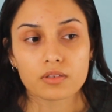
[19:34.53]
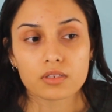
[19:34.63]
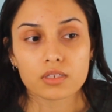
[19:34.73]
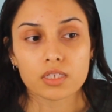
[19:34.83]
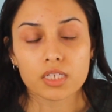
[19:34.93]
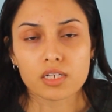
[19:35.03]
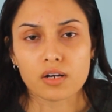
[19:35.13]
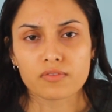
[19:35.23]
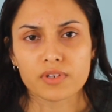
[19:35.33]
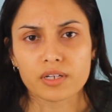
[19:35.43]
he
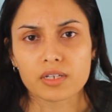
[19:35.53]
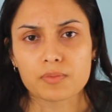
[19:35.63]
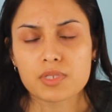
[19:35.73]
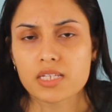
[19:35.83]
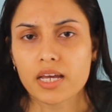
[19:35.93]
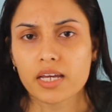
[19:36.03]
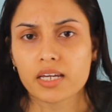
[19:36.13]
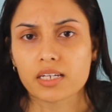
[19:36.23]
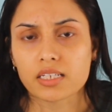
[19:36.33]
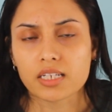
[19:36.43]
got very
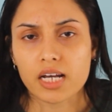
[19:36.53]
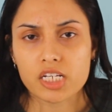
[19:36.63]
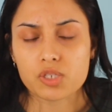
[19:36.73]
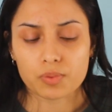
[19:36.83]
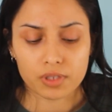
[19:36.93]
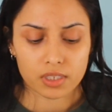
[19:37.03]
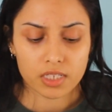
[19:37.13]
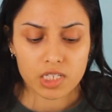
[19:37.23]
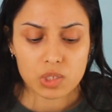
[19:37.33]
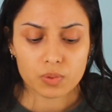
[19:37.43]
upset and he asked where the
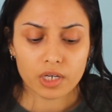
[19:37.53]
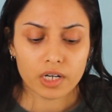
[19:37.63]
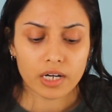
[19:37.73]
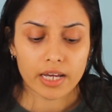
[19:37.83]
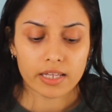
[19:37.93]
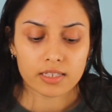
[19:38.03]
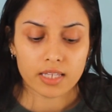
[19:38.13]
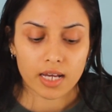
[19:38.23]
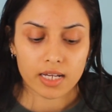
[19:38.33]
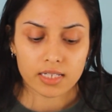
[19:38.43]
kids were, and
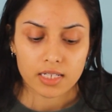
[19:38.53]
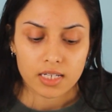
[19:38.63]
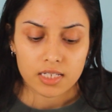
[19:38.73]
that